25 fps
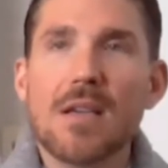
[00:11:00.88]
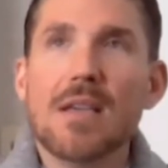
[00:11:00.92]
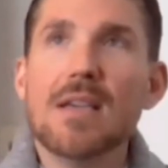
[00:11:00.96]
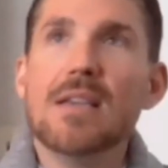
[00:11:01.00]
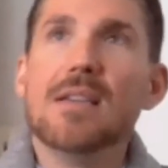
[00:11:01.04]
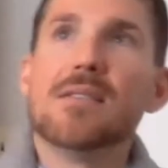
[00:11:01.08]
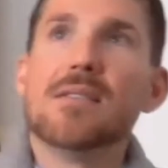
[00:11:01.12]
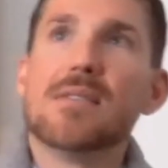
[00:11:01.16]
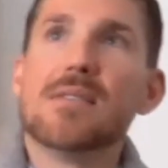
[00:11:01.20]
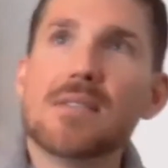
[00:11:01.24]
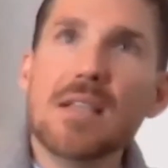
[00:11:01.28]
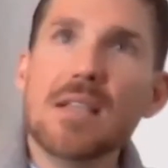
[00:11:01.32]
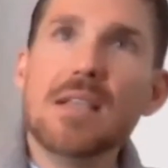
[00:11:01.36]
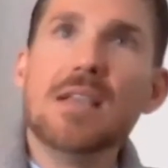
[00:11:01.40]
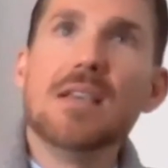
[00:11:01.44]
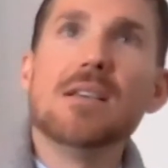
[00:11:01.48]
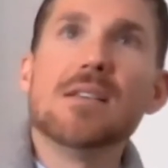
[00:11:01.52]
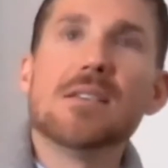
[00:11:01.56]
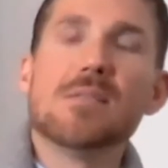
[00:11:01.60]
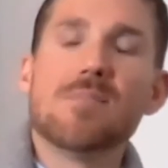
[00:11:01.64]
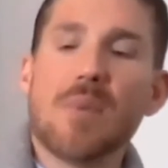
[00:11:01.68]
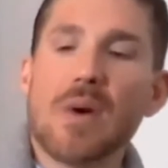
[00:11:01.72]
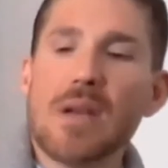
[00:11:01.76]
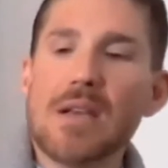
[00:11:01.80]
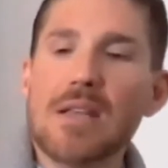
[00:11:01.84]
He
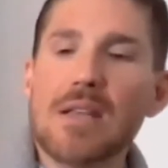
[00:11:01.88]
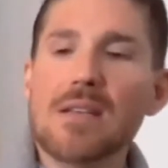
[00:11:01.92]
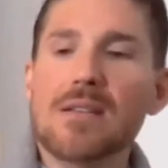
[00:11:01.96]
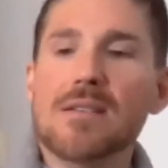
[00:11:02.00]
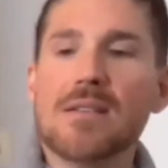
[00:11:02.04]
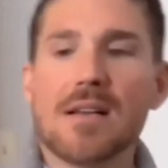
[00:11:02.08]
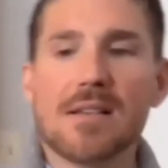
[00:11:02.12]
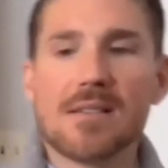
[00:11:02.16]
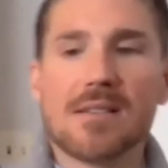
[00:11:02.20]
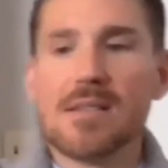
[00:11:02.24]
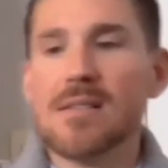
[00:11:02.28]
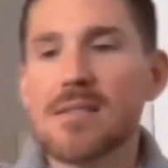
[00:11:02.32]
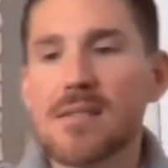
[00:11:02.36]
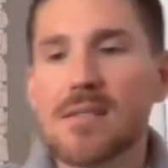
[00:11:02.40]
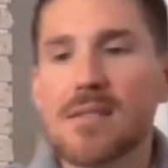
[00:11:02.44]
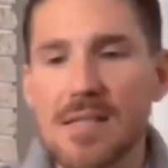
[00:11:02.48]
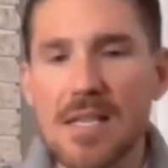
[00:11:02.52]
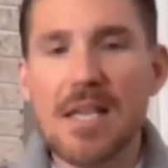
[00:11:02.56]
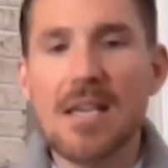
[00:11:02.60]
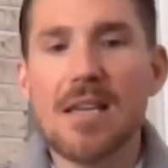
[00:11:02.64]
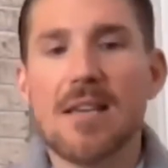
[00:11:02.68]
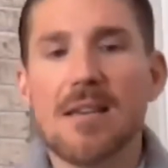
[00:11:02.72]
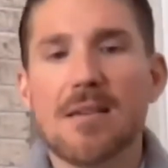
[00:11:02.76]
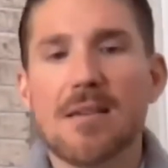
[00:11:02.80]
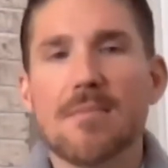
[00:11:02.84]
sees, but he doesn't
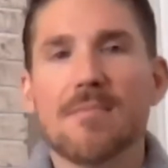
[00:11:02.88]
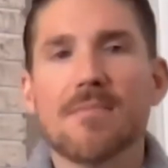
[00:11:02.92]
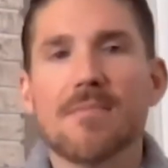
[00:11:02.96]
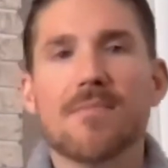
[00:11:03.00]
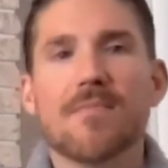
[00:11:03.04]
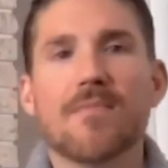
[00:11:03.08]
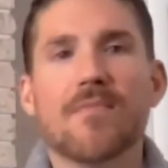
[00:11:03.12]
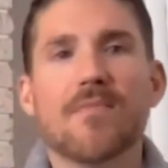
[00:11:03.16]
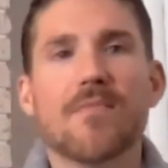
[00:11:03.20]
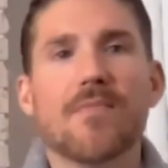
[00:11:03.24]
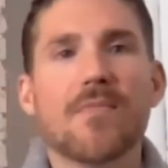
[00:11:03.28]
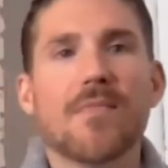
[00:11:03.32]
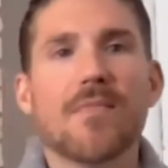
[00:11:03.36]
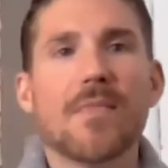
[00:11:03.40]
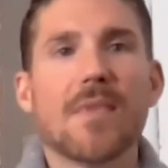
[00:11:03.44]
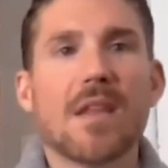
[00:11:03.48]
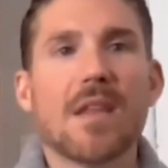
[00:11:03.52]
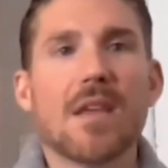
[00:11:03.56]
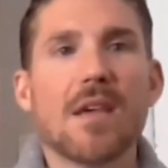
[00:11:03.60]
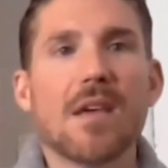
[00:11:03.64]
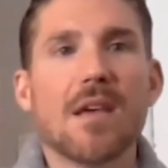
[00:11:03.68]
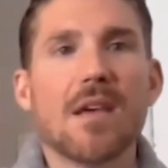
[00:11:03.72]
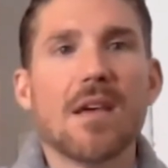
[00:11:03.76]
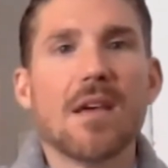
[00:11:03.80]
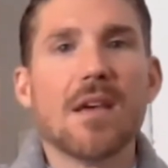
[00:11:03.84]
see.
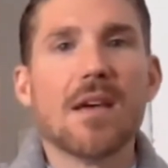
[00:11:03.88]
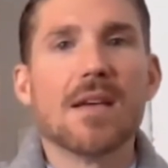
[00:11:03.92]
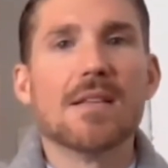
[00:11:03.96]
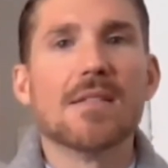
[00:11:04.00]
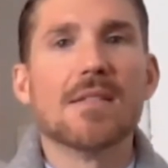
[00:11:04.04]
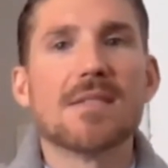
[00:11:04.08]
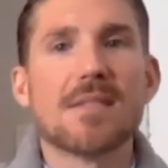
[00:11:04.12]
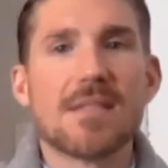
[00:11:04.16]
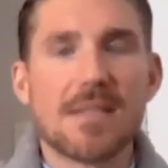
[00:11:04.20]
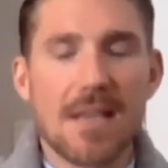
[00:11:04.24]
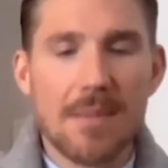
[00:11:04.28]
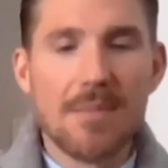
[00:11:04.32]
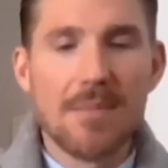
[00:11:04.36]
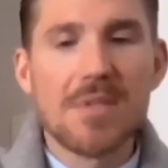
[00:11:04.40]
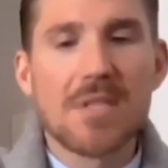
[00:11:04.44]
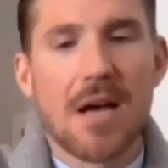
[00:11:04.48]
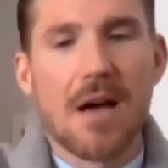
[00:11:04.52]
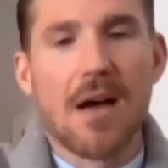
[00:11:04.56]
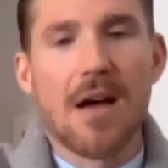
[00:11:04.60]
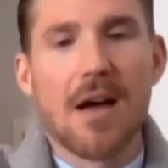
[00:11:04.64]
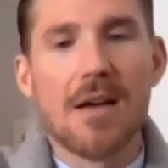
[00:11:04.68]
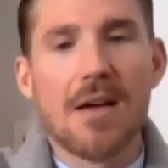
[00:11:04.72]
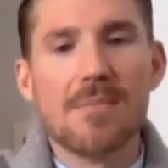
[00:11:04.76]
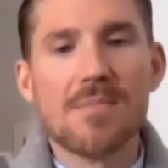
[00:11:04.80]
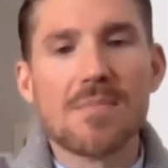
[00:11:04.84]
And
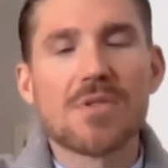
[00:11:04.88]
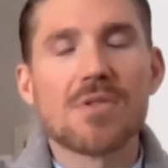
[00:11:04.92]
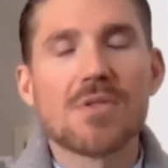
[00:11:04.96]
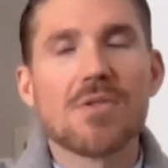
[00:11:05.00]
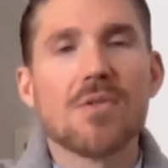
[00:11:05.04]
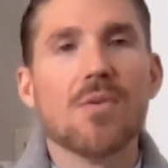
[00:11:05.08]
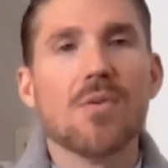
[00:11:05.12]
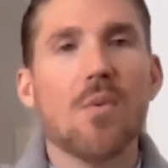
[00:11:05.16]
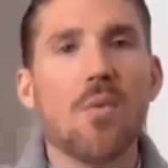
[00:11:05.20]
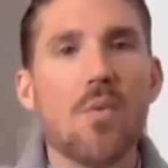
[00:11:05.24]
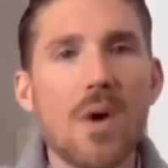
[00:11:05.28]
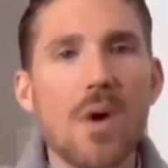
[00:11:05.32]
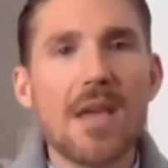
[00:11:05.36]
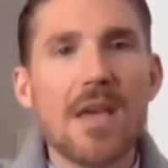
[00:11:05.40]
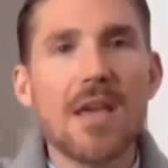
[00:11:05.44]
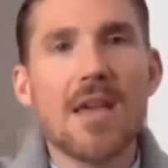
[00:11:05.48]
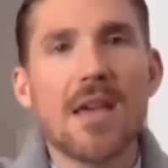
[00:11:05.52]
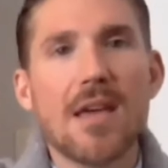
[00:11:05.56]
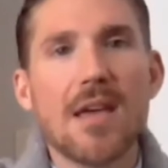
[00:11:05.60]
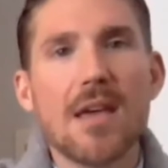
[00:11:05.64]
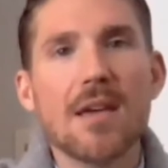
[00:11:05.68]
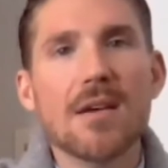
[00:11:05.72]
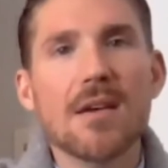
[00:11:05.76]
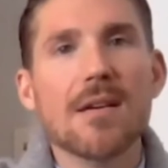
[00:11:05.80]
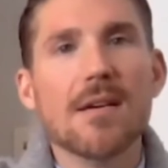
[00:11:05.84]
sometimes
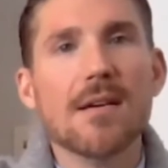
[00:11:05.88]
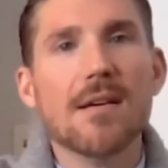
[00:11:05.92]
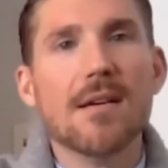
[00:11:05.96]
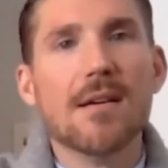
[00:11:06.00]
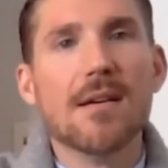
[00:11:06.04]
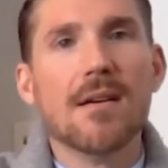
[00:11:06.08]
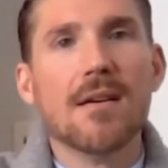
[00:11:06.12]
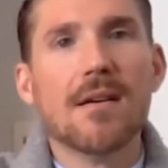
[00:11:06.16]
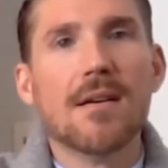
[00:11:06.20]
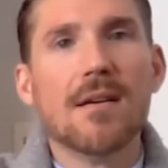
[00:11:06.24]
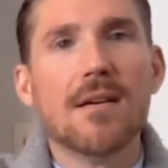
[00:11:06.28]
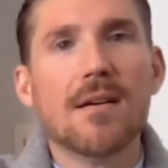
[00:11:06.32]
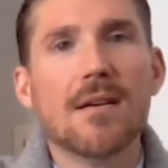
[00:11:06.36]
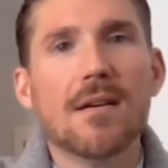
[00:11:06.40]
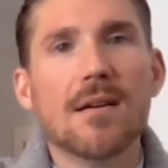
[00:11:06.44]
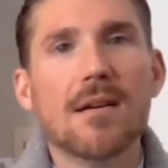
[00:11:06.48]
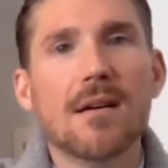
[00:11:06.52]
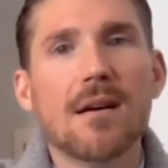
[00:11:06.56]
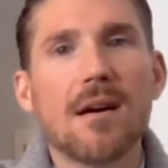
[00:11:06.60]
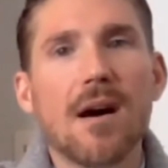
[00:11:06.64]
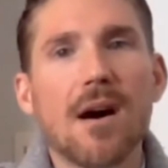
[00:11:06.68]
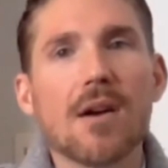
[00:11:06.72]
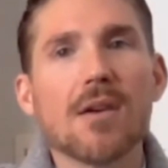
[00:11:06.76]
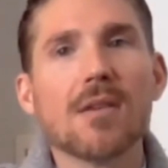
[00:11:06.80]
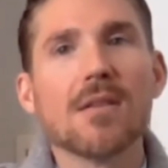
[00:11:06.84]
we
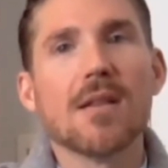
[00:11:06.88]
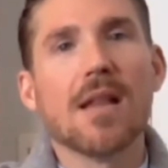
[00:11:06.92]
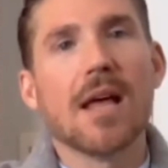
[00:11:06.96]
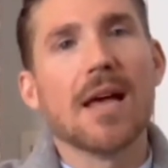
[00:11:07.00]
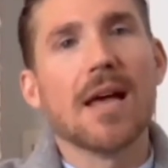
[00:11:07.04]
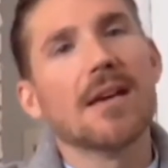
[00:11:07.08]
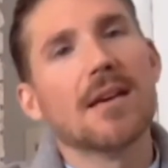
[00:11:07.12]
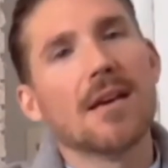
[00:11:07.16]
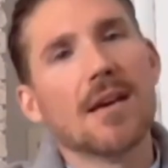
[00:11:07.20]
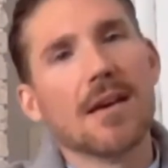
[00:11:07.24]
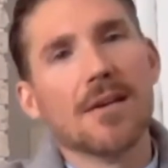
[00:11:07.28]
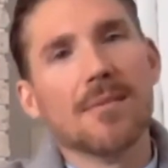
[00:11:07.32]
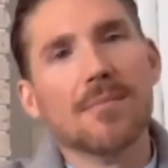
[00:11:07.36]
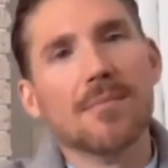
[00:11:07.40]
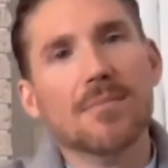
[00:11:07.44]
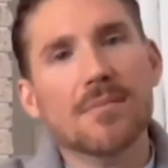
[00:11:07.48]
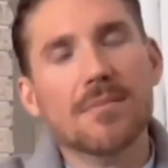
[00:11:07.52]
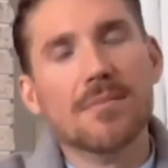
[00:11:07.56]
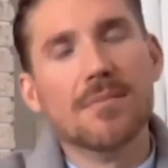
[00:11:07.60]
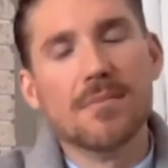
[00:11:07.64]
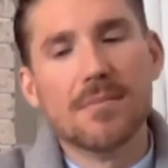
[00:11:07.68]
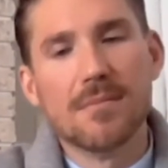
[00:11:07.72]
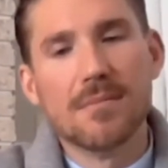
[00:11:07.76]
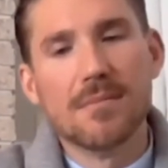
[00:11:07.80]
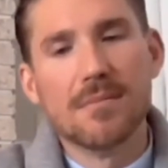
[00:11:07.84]
are like him,
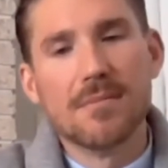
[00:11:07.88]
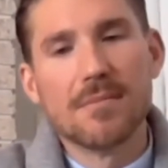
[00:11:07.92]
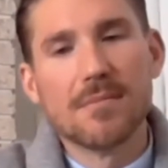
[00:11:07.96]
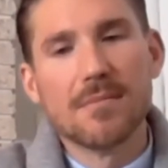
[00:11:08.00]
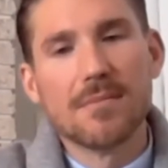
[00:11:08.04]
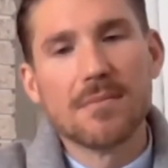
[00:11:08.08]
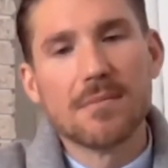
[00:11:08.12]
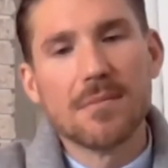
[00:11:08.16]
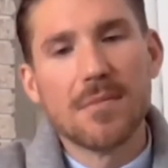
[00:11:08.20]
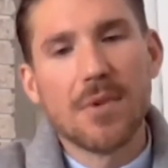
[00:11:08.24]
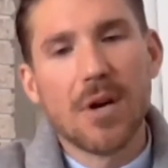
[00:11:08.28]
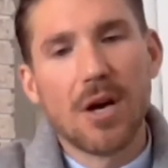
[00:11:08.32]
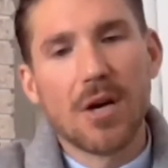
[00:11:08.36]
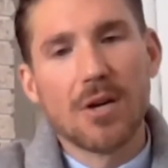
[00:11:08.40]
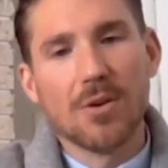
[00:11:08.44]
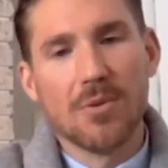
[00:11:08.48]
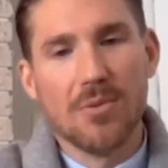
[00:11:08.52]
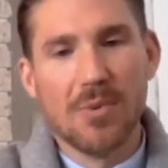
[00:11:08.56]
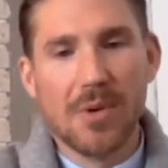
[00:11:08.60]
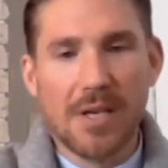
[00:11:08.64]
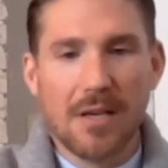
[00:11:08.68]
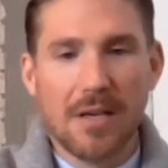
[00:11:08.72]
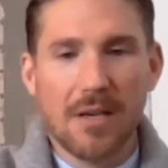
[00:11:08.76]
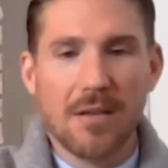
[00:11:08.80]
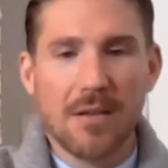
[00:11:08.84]
aren't
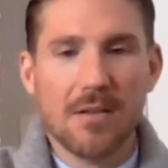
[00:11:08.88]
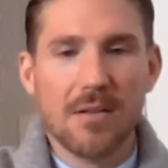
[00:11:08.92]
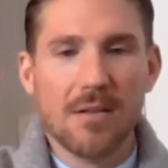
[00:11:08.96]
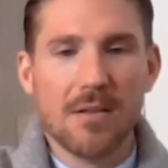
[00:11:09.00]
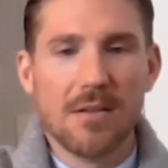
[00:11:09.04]
we?